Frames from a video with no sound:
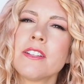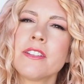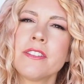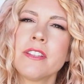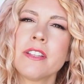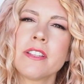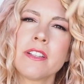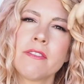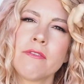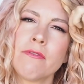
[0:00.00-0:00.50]

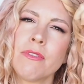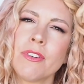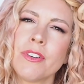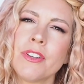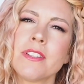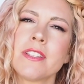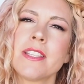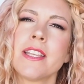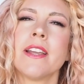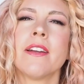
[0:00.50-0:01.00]
just at the
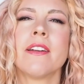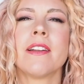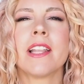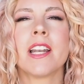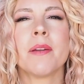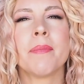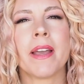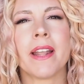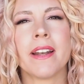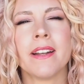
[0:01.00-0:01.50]
roots here a
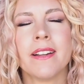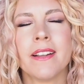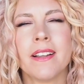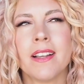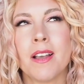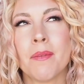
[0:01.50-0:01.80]
little bit,